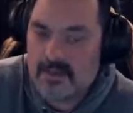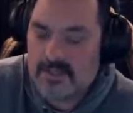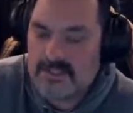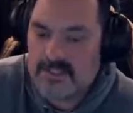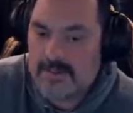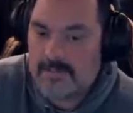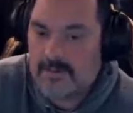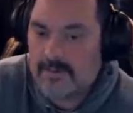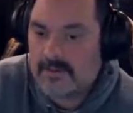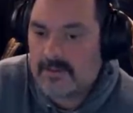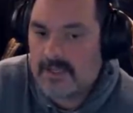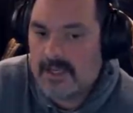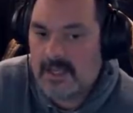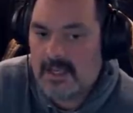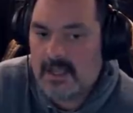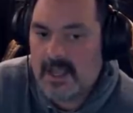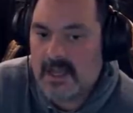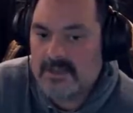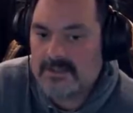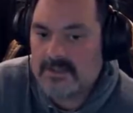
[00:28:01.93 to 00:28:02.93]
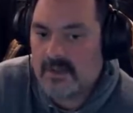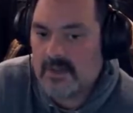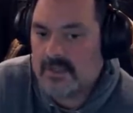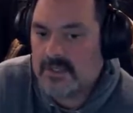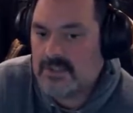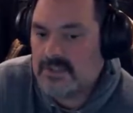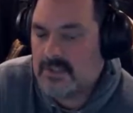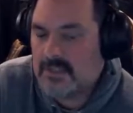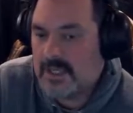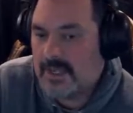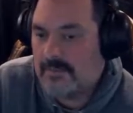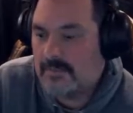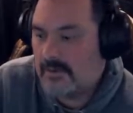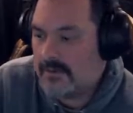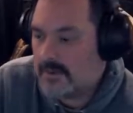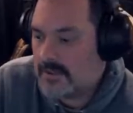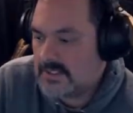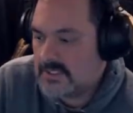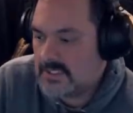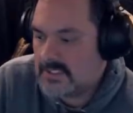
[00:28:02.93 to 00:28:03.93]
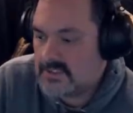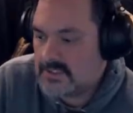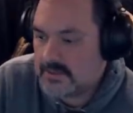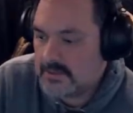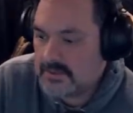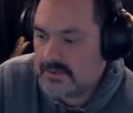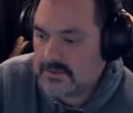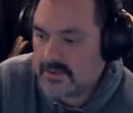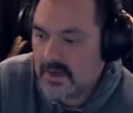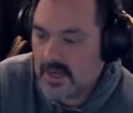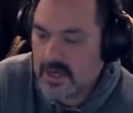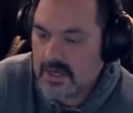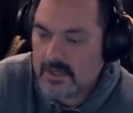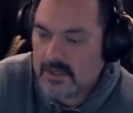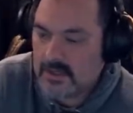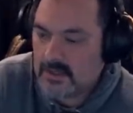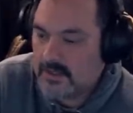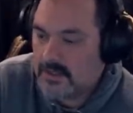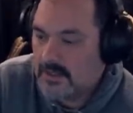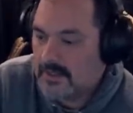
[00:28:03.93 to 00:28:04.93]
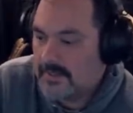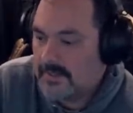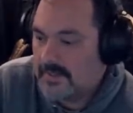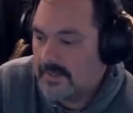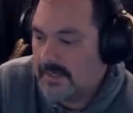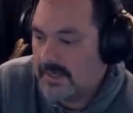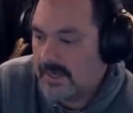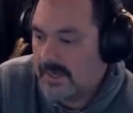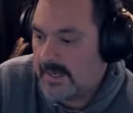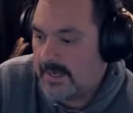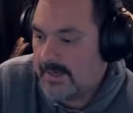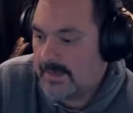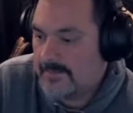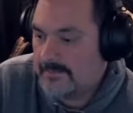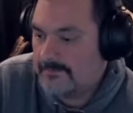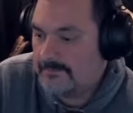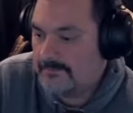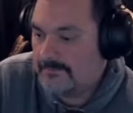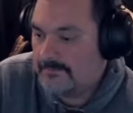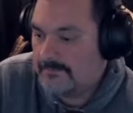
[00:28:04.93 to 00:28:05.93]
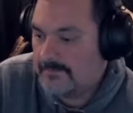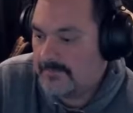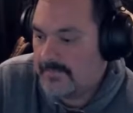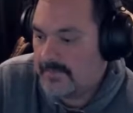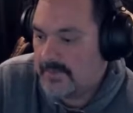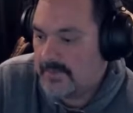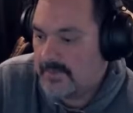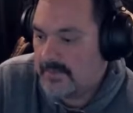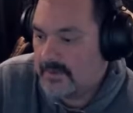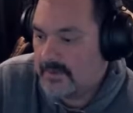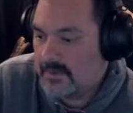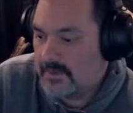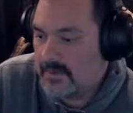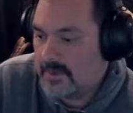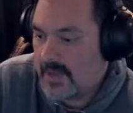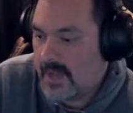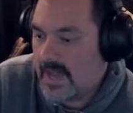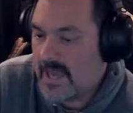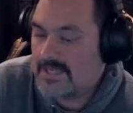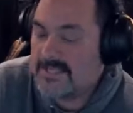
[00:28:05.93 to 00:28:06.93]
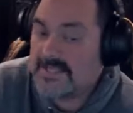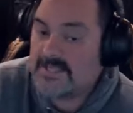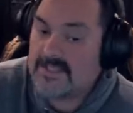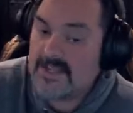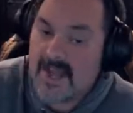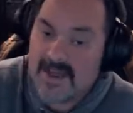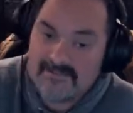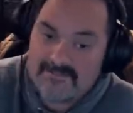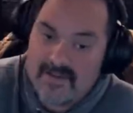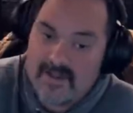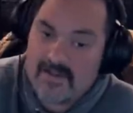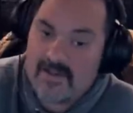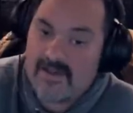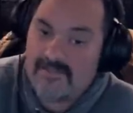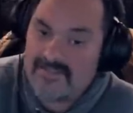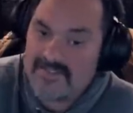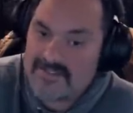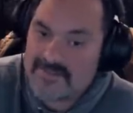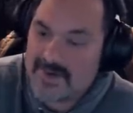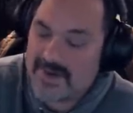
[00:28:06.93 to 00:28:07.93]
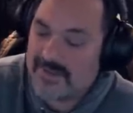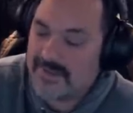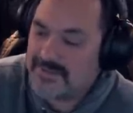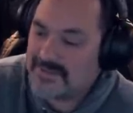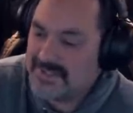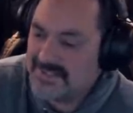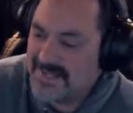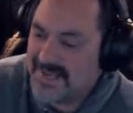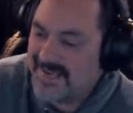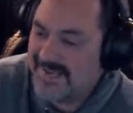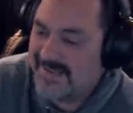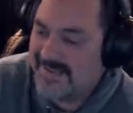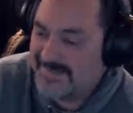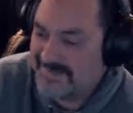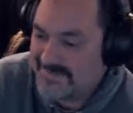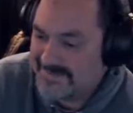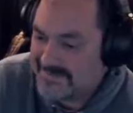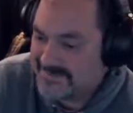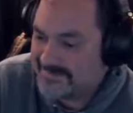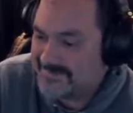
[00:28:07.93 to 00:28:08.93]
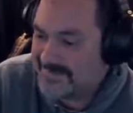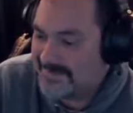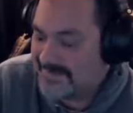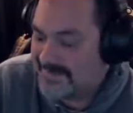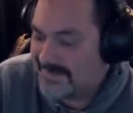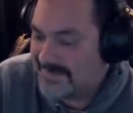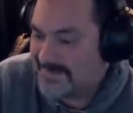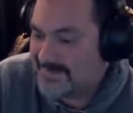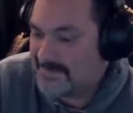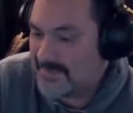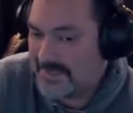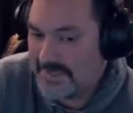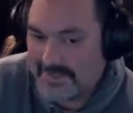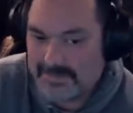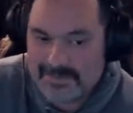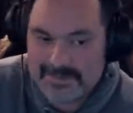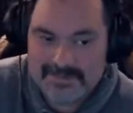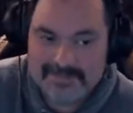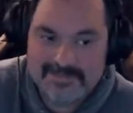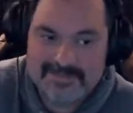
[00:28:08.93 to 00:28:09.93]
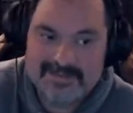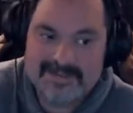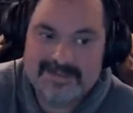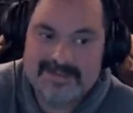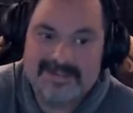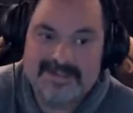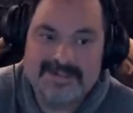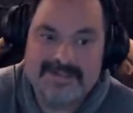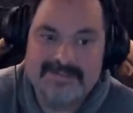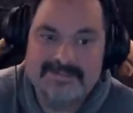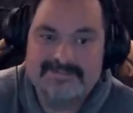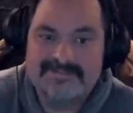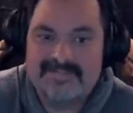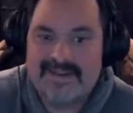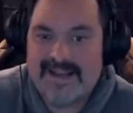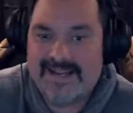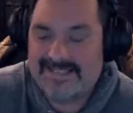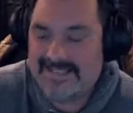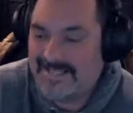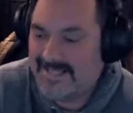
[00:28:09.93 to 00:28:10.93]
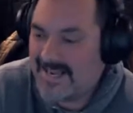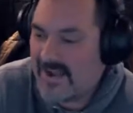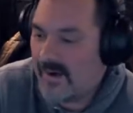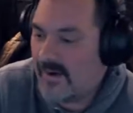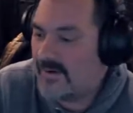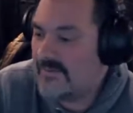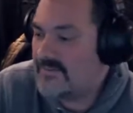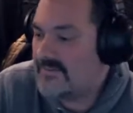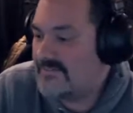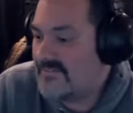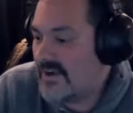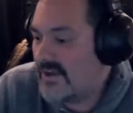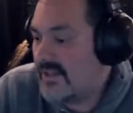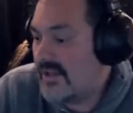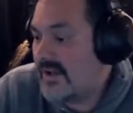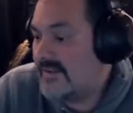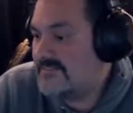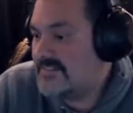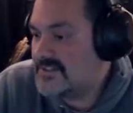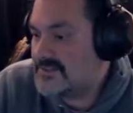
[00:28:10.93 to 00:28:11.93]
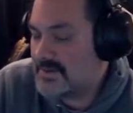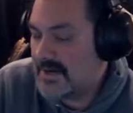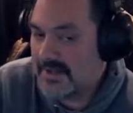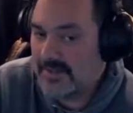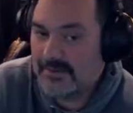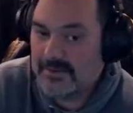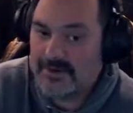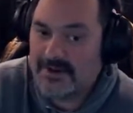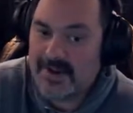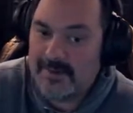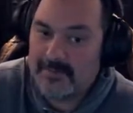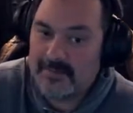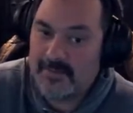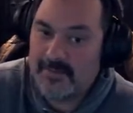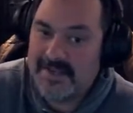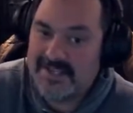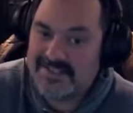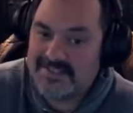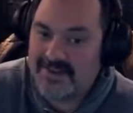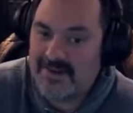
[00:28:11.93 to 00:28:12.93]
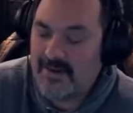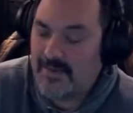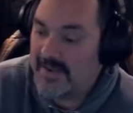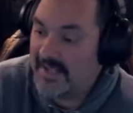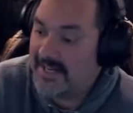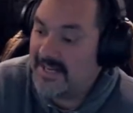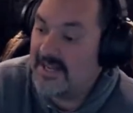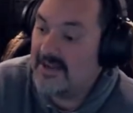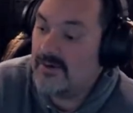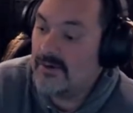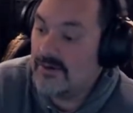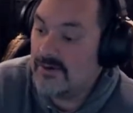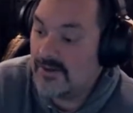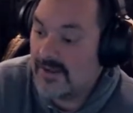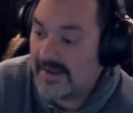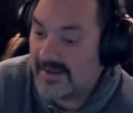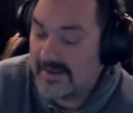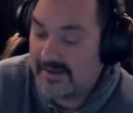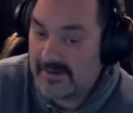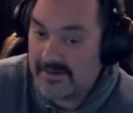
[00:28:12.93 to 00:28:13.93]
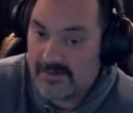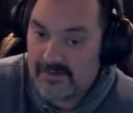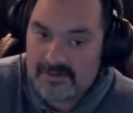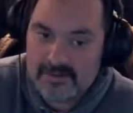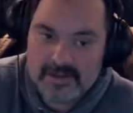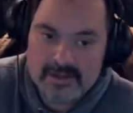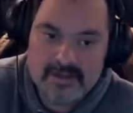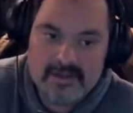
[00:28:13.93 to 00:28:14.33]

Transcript: Typically, as long as you keep it hooked into the truck, um, I did not fall off the trailer today, uh, bub. Um, I did, however, fall off the trailer a couple weeks ago, and it hurt like hell.